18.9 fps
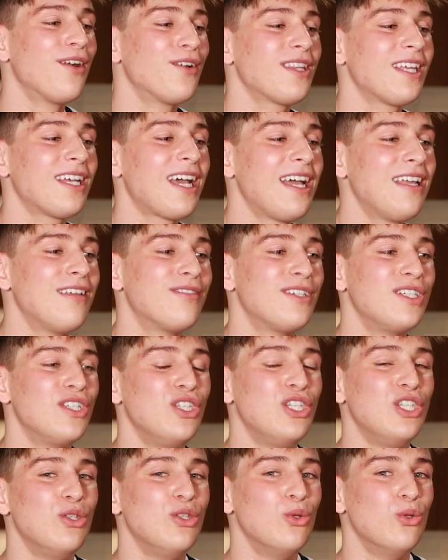don't think I even
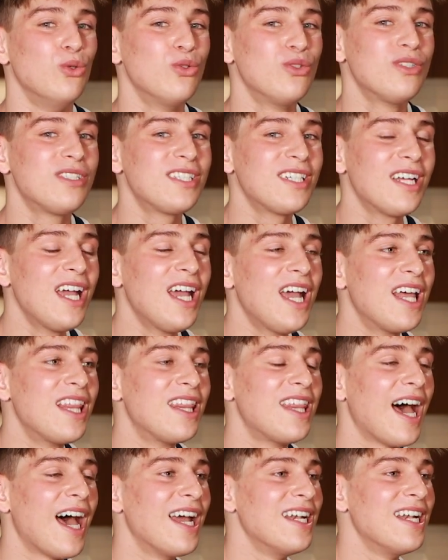used
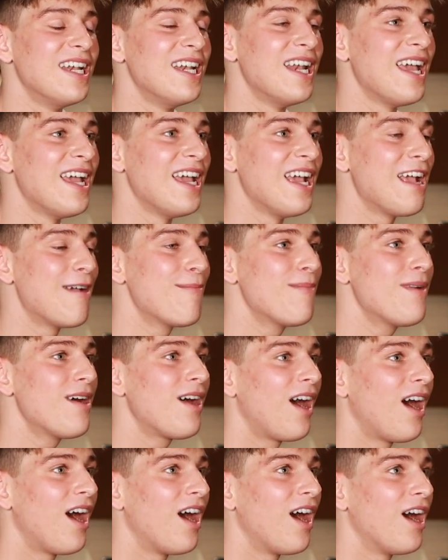that name
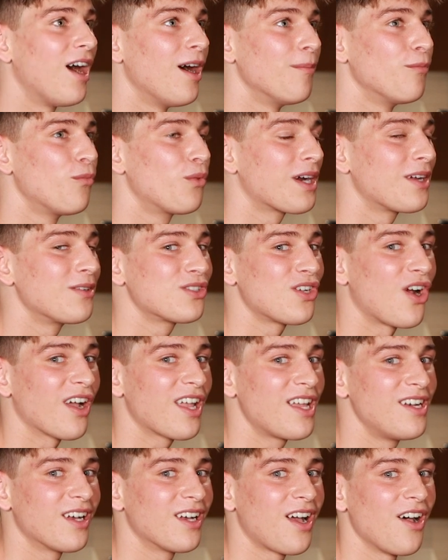when I was
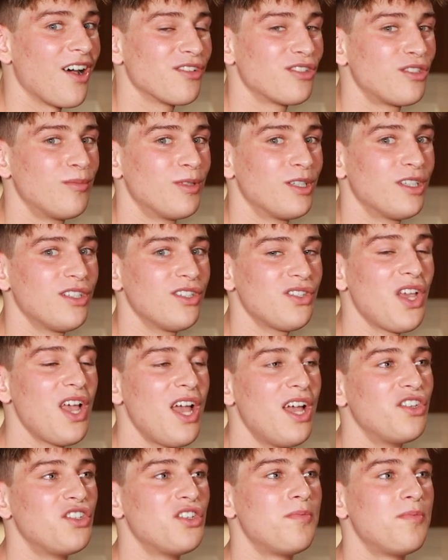talking to customers,
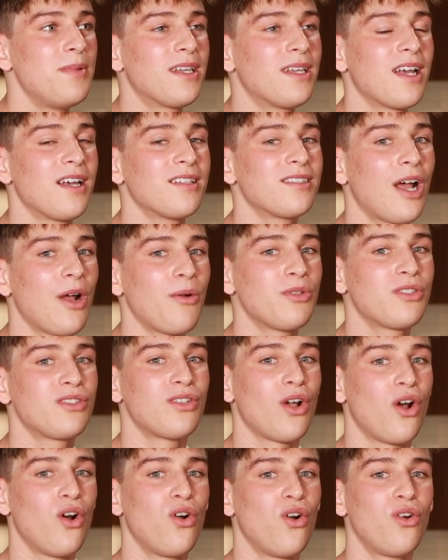just because I was
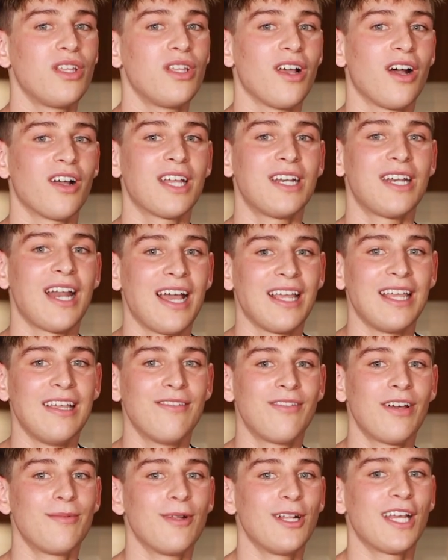so young and
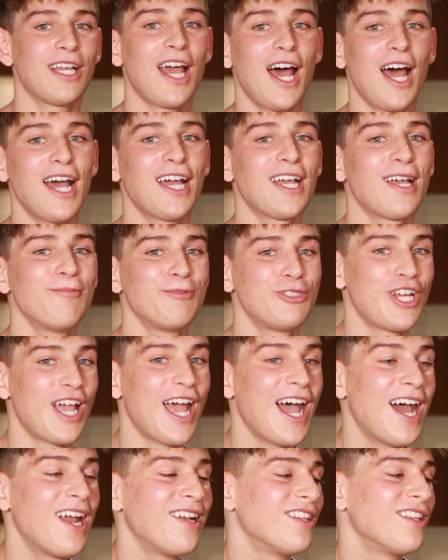naive. I'd be like, hi, I'm
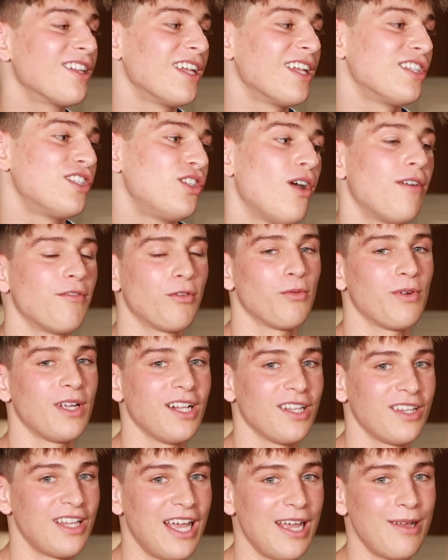Chad. And they're like, do you have a
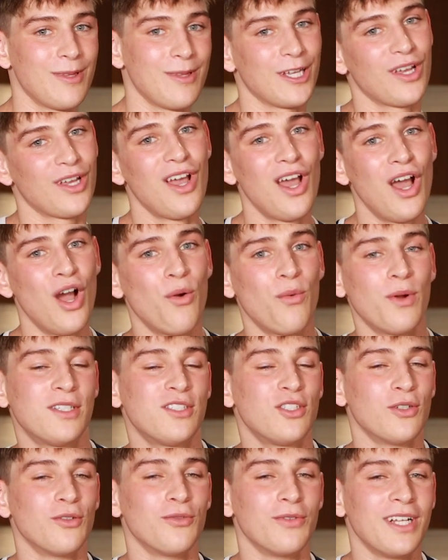real name? Like,
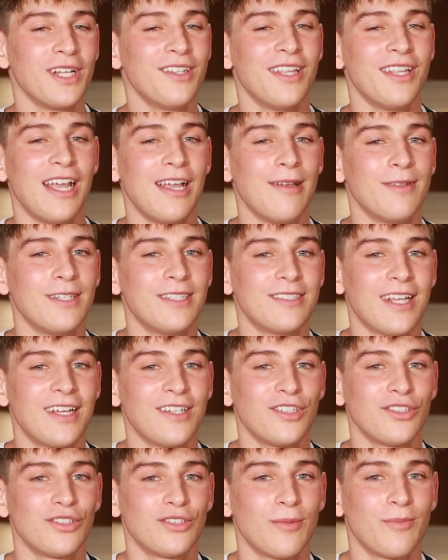what's your real name? Is that
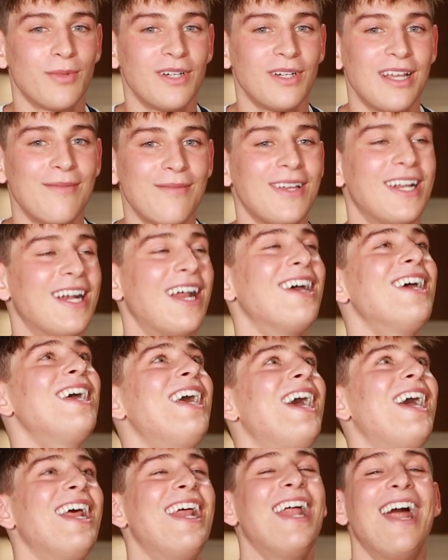your stripper name? And
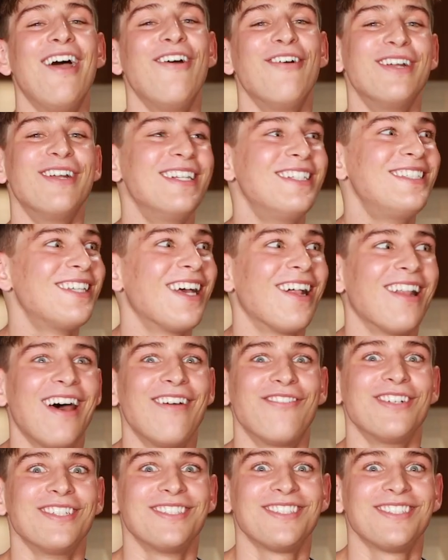I would tell every